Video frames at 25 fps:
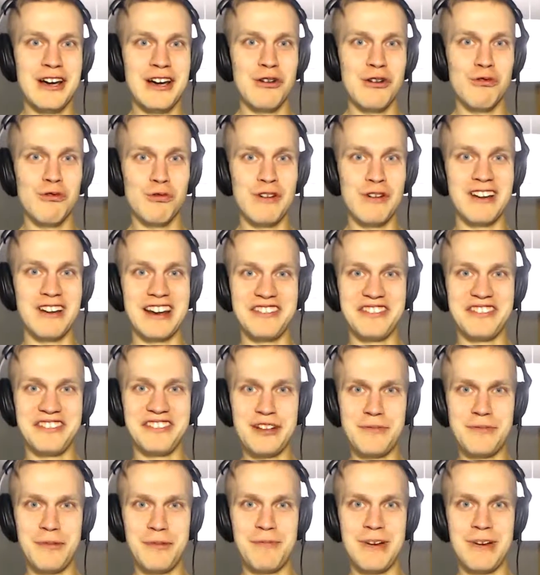We got a
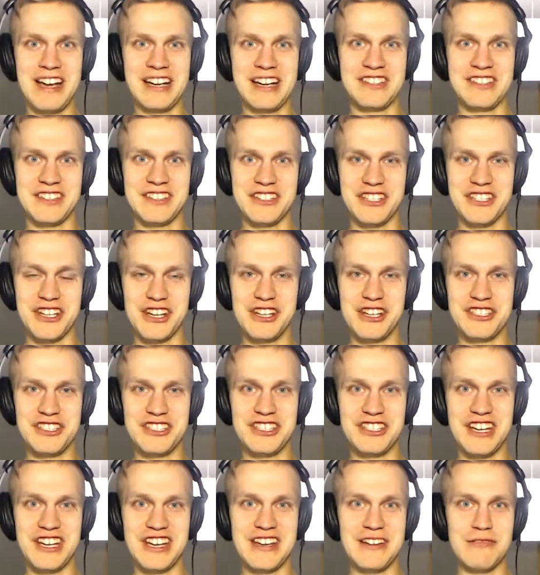super packed show
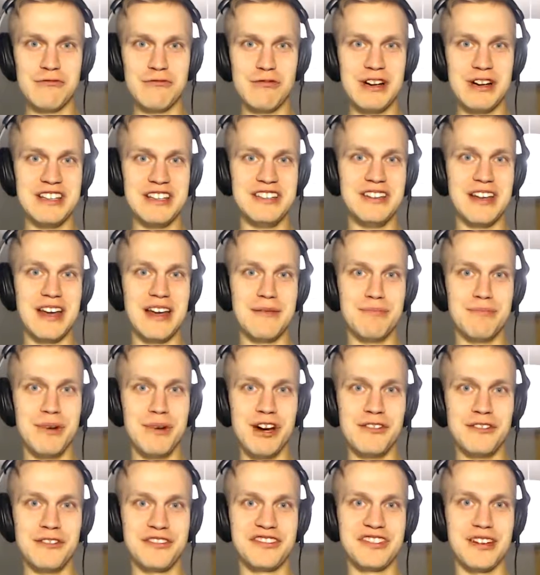today with
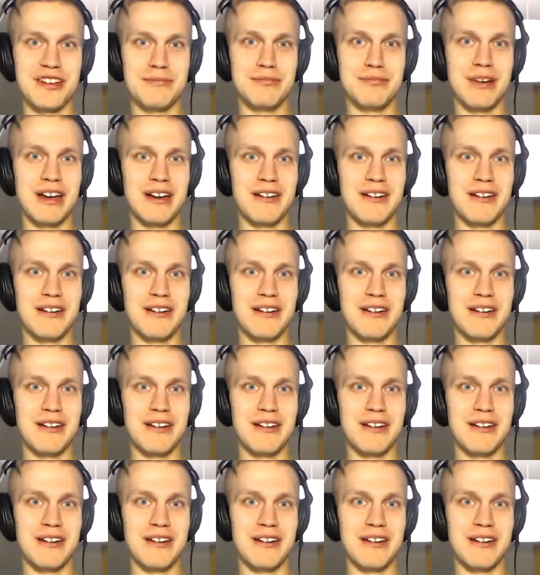both some